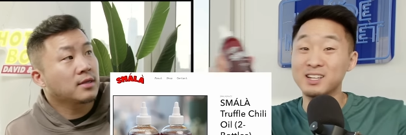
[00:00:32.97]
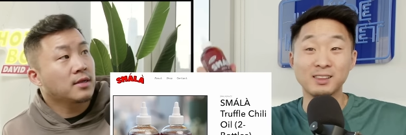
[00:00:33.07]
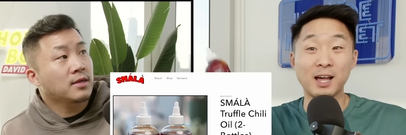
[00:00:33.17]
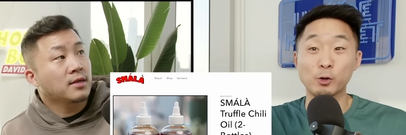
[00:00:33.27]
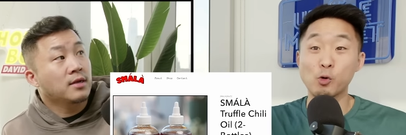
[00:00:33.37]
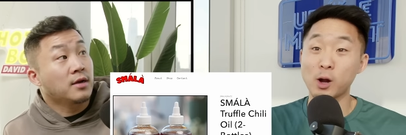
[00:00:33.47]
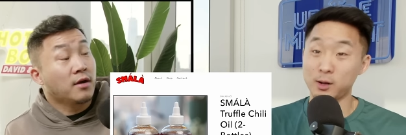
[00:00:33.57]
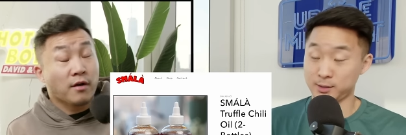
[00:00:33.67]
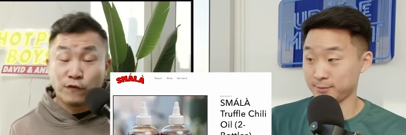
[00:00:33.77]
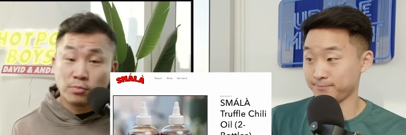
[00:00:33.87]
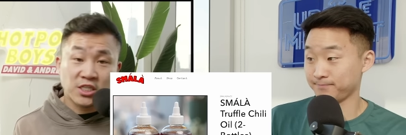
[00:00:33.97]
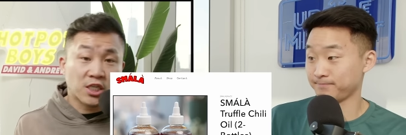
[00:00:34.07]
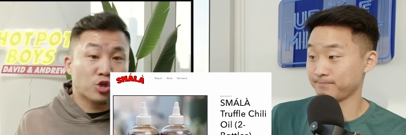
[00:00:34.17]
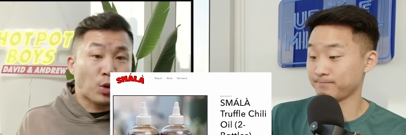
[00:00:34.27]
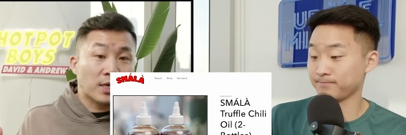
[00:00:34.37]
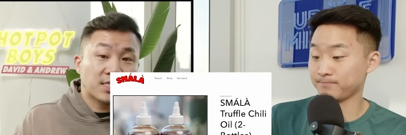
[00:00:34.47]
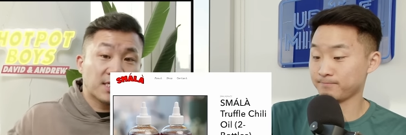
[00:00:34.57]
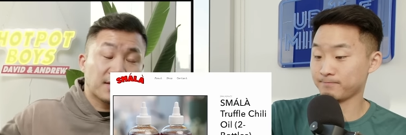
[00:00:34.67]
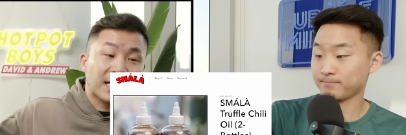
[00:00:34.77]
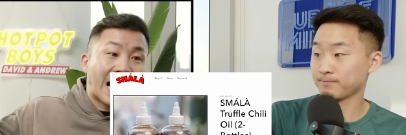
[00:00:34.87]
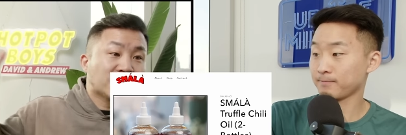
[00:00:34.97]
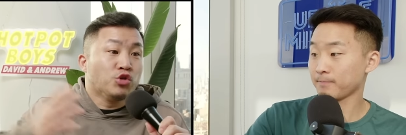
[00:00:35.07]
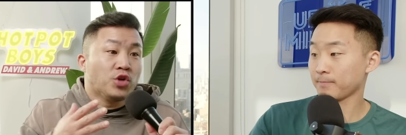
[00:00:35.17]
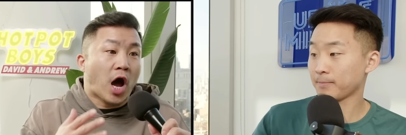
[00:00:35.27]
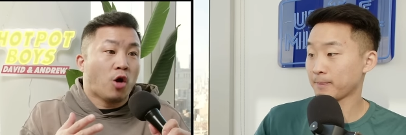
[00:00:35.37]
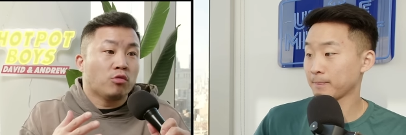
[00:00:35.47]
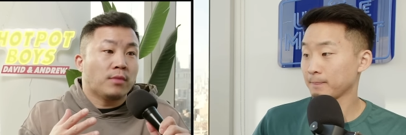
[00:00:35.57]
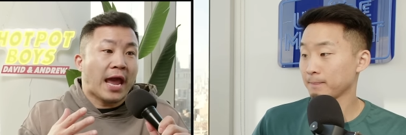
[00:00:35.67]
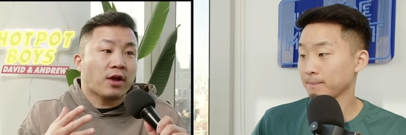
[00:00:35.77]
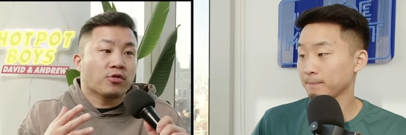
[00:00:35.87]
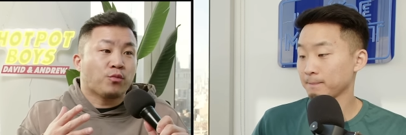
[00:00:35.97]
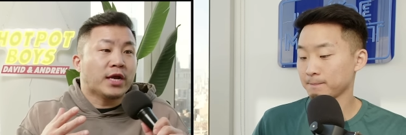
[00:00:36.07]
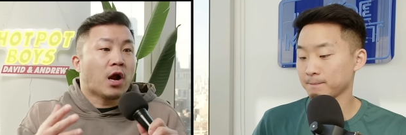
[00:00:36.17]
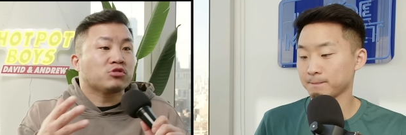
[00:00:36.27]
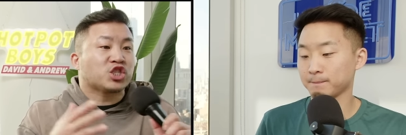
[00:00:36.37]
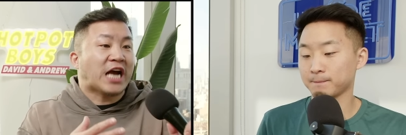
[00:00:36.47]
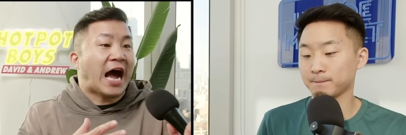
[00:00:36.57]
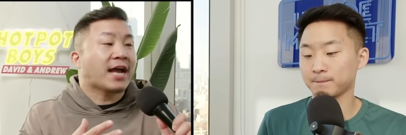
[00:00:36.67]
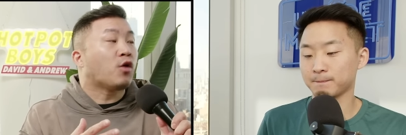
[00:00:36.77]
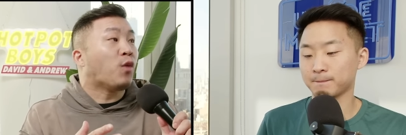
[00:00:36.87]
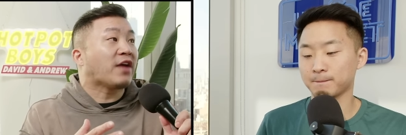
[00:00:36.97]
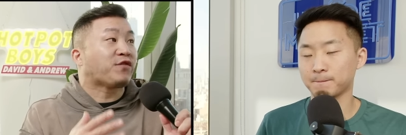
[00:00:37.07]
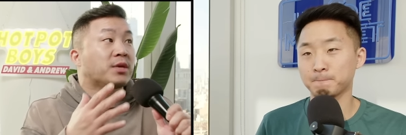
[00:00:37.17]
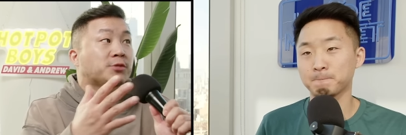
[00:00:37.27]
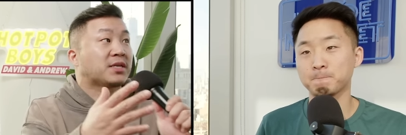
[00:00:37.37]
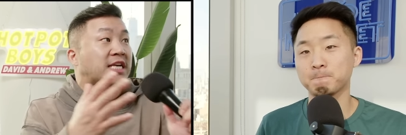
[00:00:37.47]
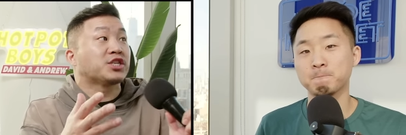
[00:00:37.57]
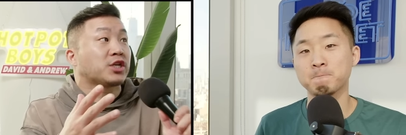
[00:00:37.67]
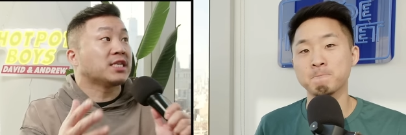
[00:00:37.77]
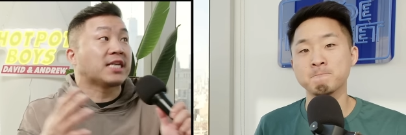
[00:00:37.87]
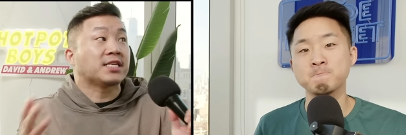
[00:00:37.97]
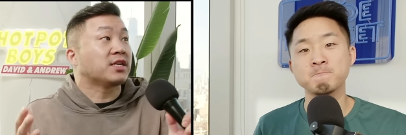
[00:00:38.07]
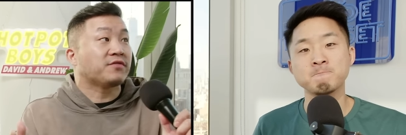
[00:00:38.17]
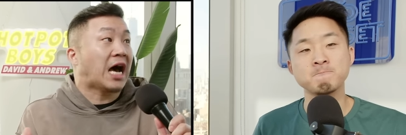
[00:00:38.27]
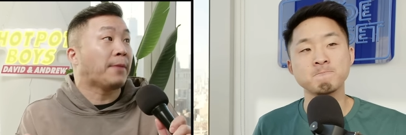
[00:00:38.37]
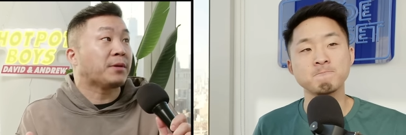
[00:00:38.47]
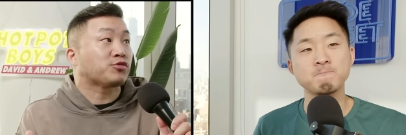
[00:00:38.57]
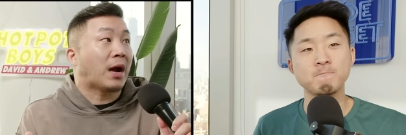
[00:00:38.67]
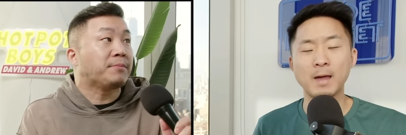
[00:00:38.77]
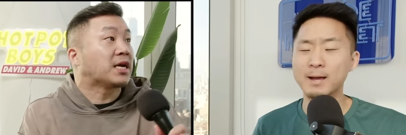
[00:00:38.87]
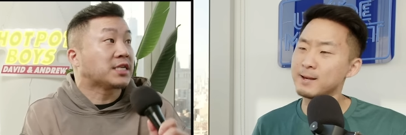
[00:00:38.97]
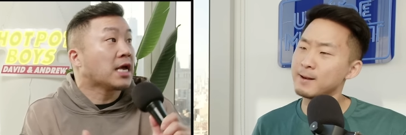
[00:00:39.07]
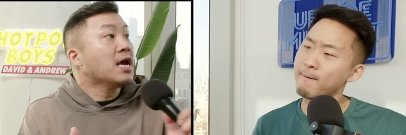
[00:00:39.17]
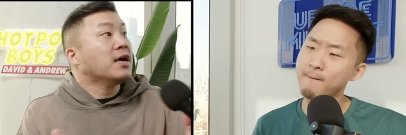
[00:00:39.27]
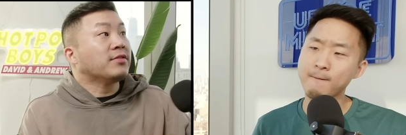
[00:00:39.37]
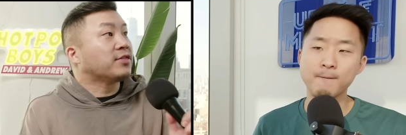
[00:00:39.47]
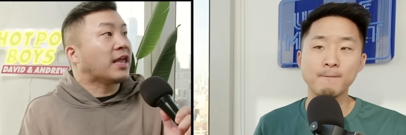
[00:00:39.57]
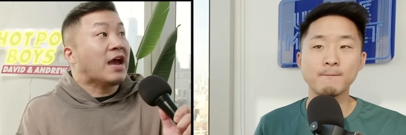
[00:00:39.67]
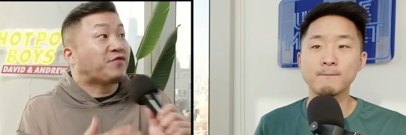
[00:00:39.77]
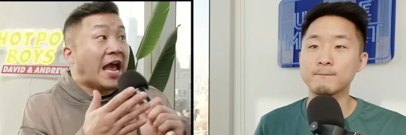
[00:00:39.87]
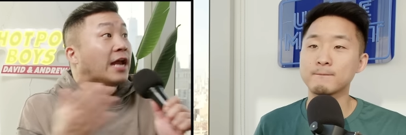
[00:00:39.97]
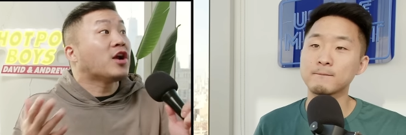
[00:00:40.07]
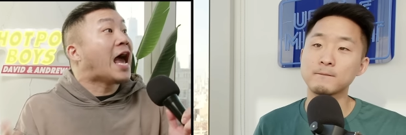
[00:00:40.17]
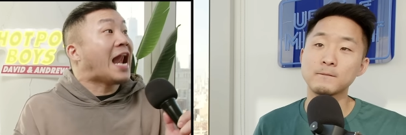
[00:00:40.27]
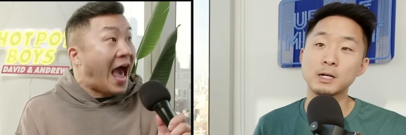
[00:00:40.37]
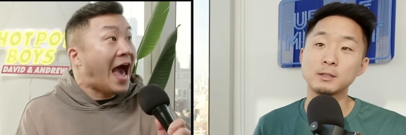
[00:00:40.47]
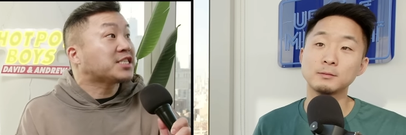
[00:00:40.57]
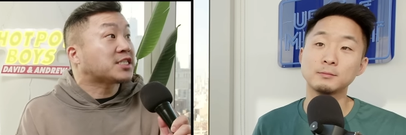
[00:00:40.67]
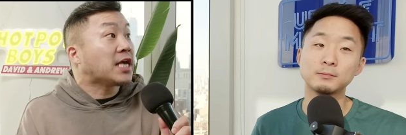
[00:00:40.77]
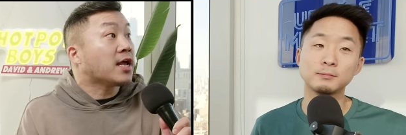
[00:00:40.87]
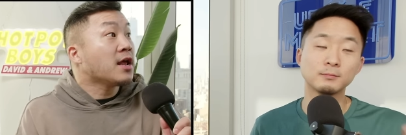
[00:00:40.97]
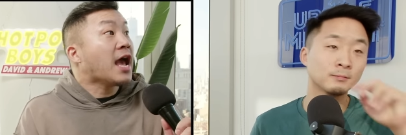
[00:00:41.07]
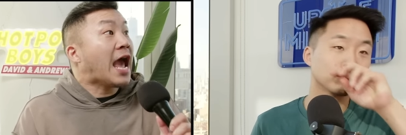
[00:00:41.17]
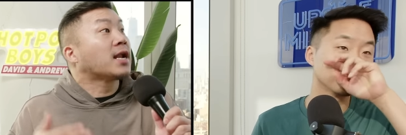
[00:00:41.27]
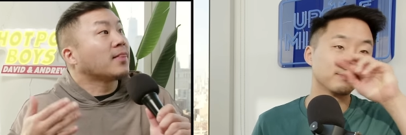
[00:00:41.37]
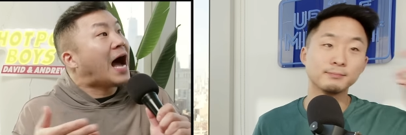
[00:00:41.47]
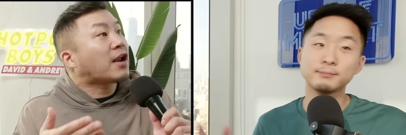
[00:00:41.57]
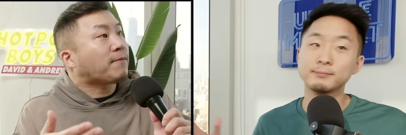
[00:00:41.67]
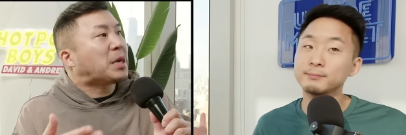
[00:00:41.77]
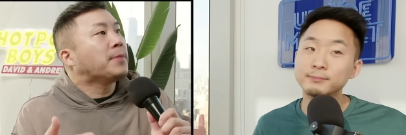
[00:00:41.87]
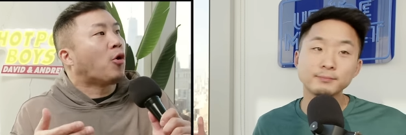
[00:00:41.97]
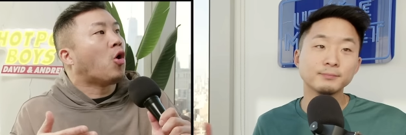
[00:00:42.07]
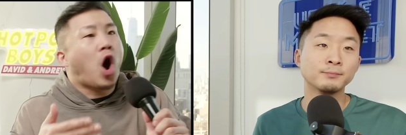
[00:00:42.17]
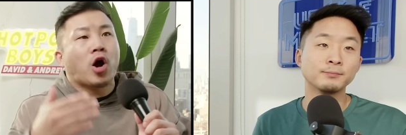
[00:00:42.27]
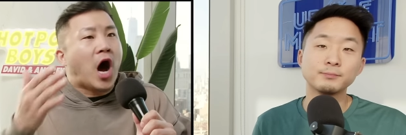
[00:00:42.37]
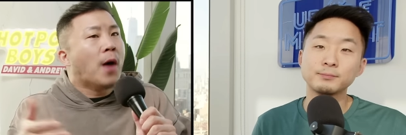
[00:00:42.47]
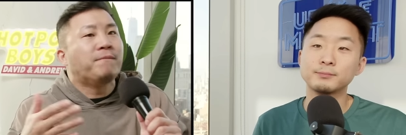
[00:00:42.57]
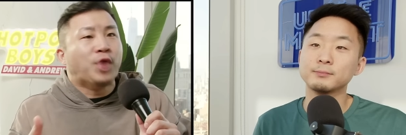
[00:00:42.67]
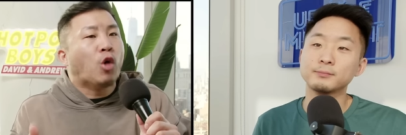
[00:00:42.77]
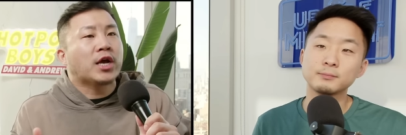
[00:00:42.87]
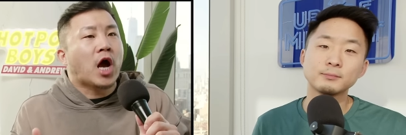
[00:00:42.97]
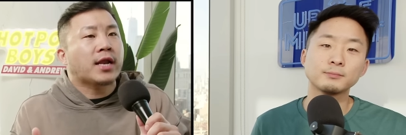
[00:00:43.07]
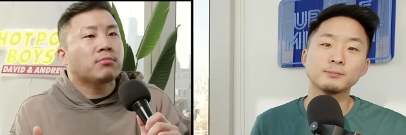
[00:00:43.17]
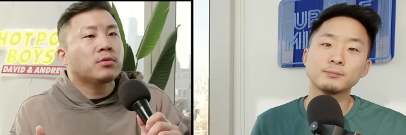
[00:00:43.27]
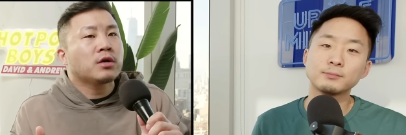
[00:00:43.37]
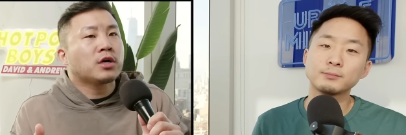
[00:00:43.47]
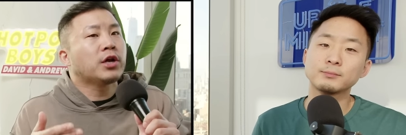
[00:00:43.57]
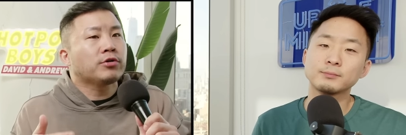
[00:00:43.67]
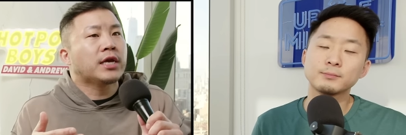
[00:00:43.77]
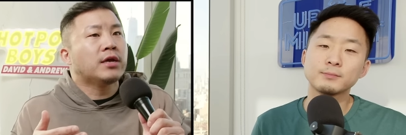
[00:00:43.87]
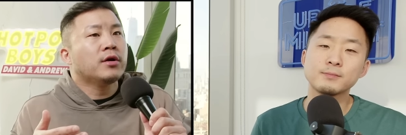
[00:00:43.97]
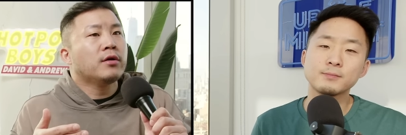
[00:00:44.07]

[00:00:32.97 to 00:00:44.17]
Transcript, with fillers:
Speaker 1: lot of cool content. From
Speaker 2: Sichuan to Sicily, guys. You know, Andrew, we don't shy away from these potentially sensitive topics, right? Because if the internet asks it and a lot of people are upvoting on it, clearly